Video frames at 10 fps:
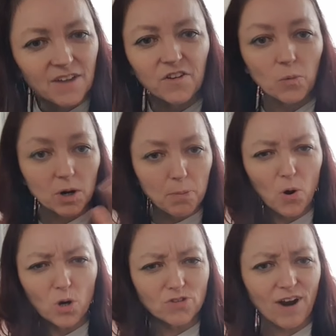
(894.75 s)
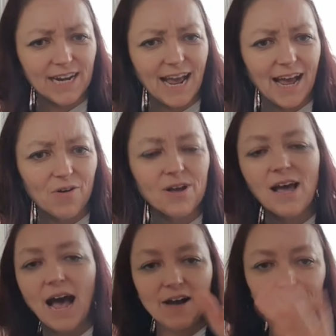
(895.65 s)
If you want to pause right now,
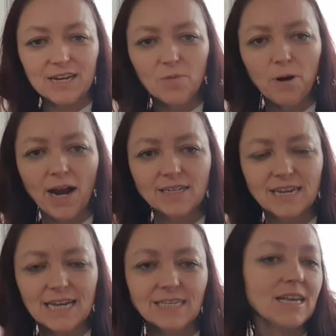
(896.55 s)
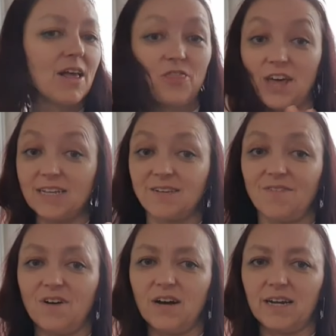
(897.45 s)
have a little practice, that's
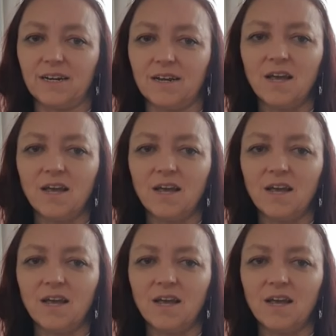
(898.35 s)
fine.